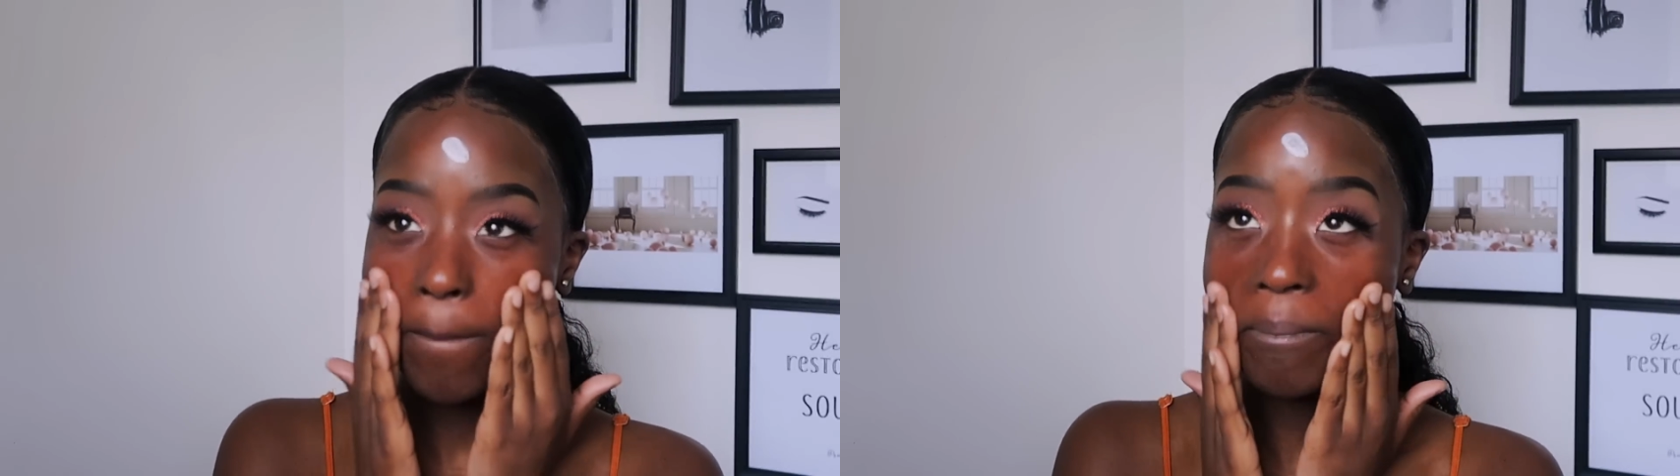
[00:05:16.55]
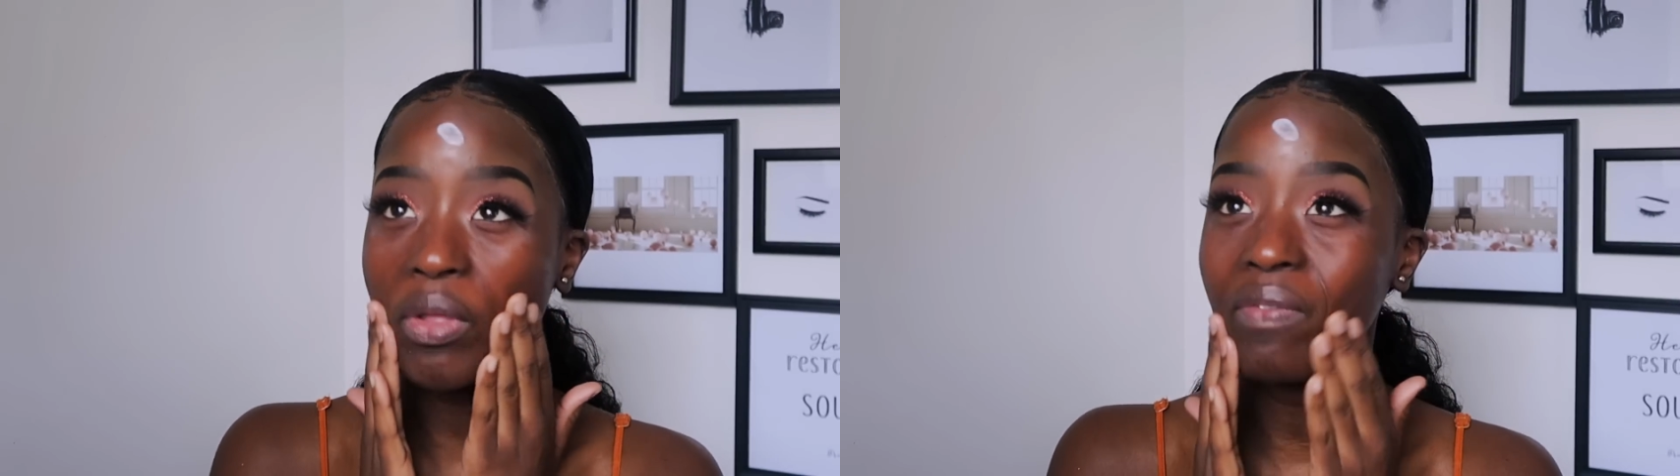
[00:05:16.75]

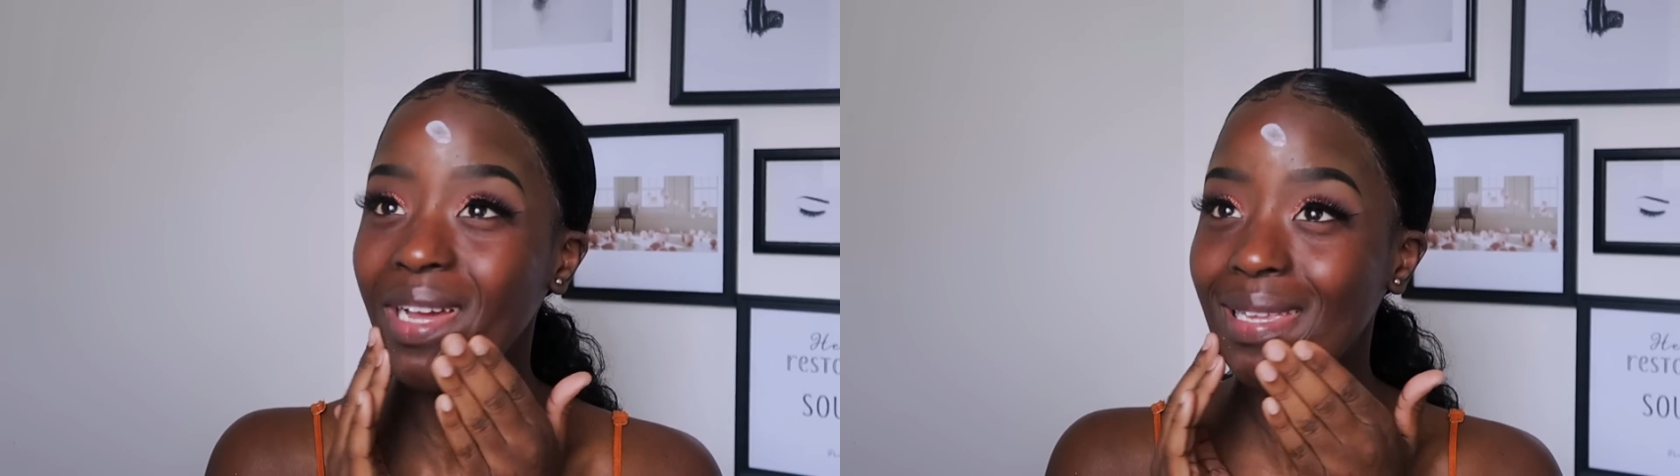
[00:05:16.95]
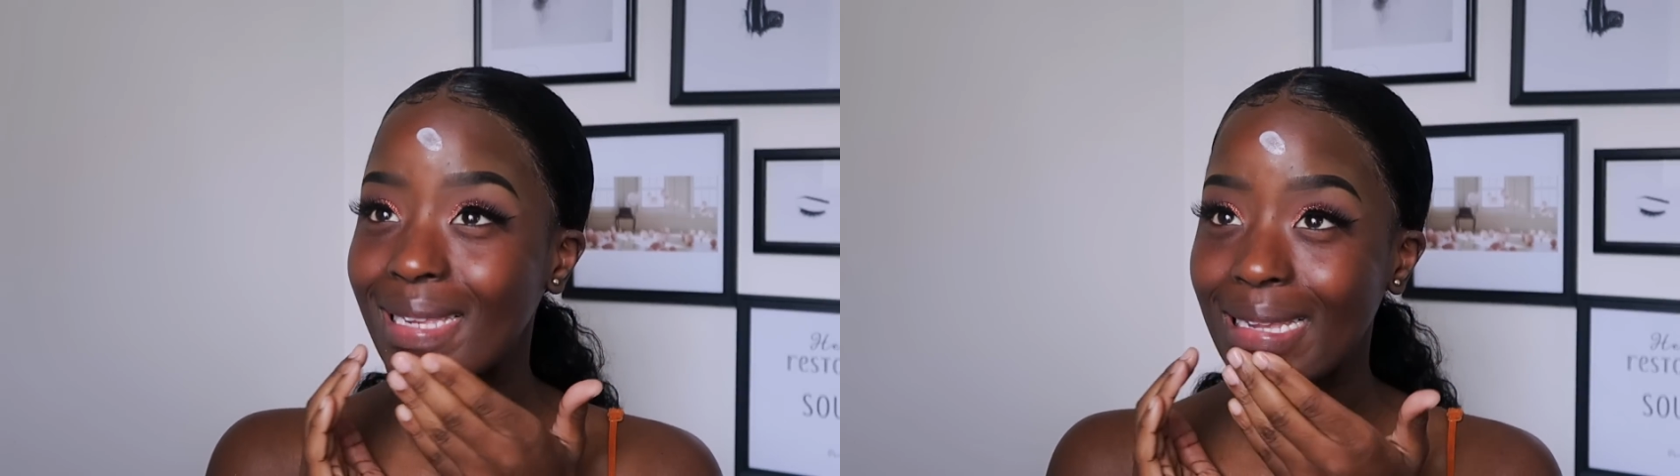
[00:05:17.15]
not
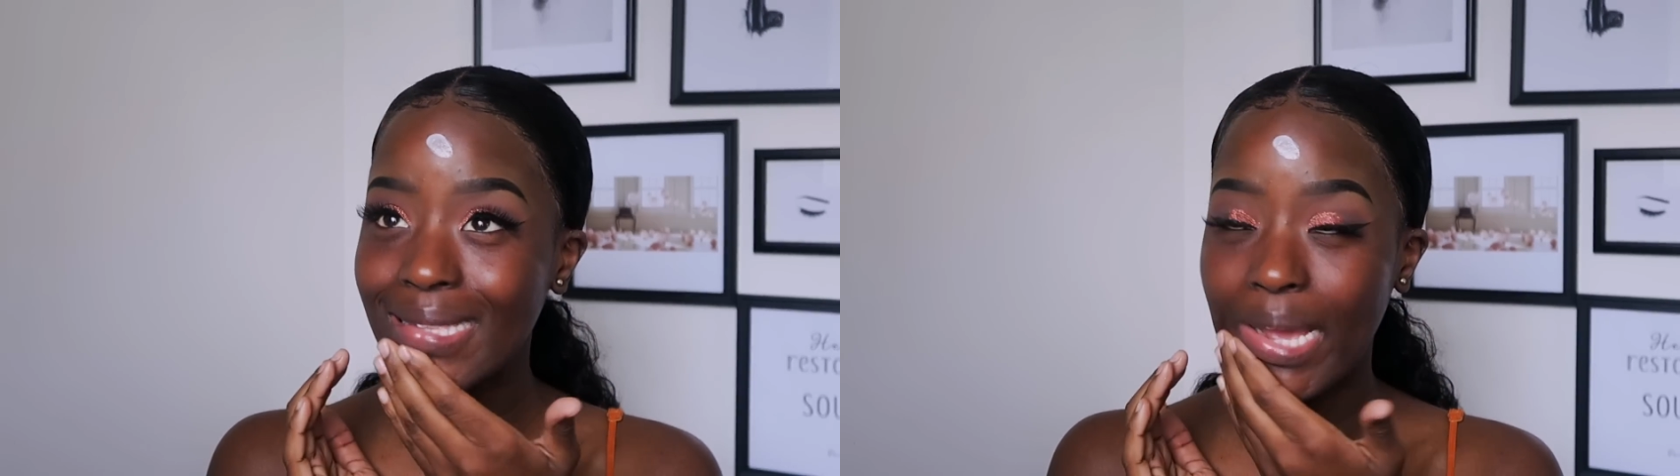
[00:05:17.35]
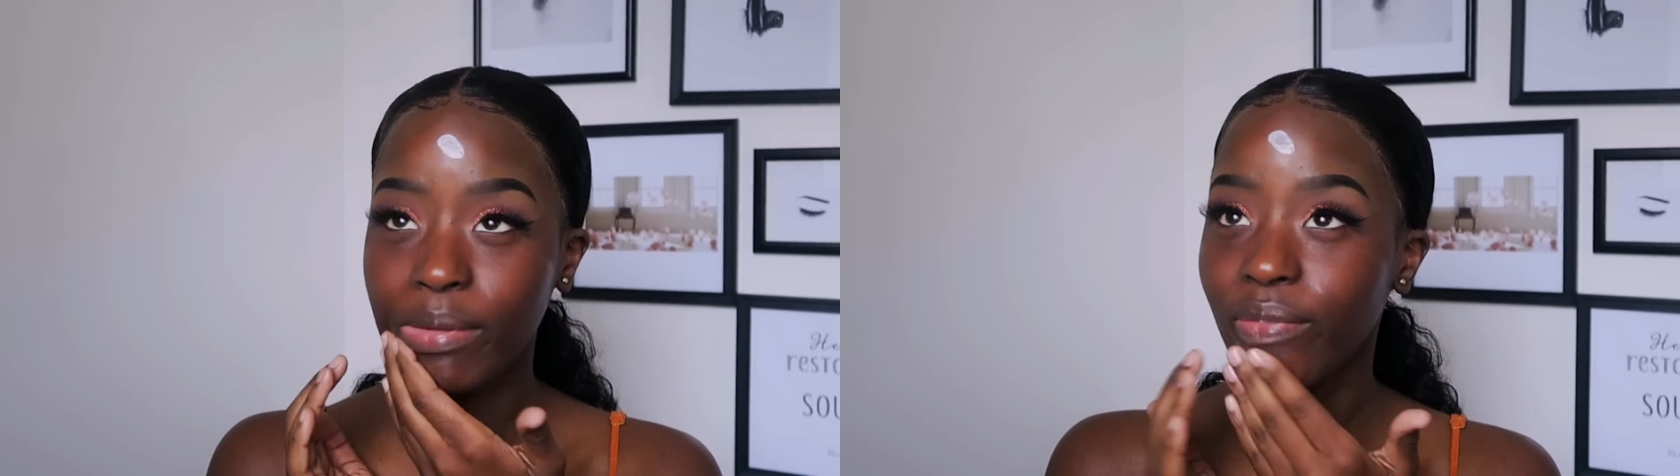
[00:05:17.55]
Vaseline
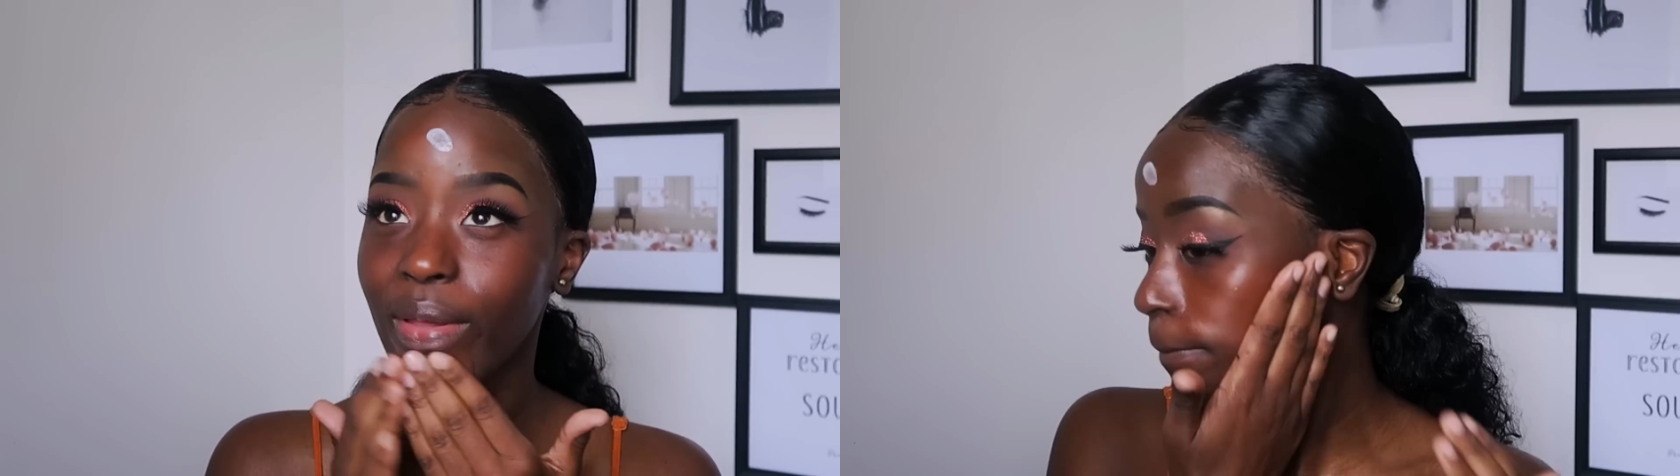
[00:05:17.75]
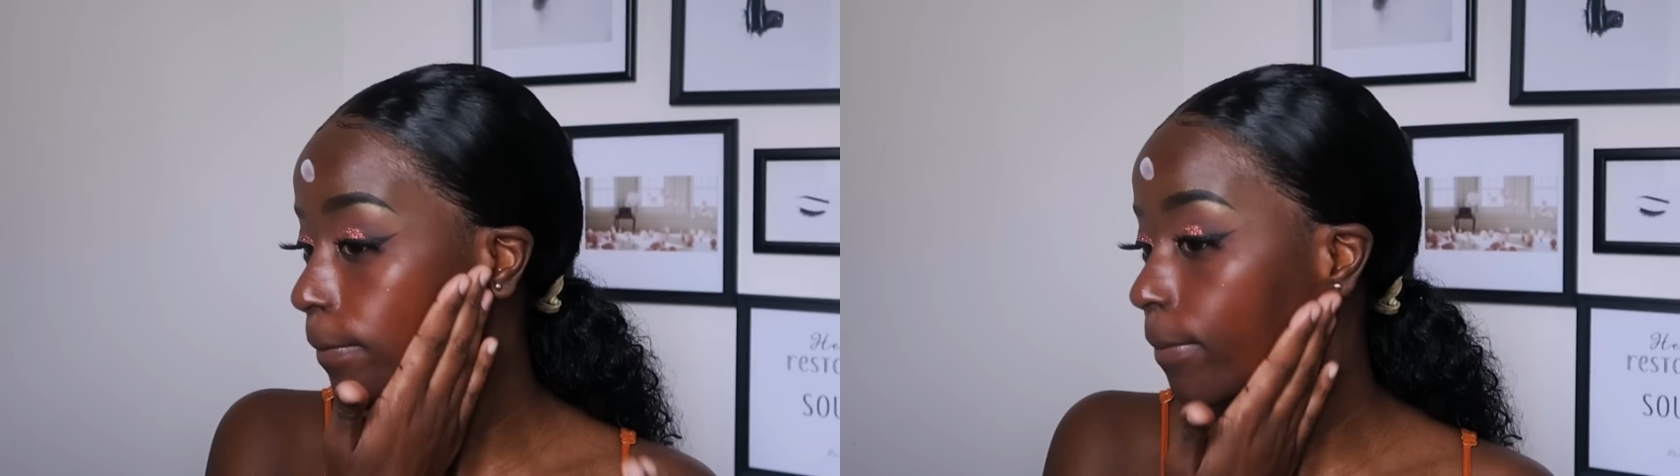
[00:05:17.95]
type of thick,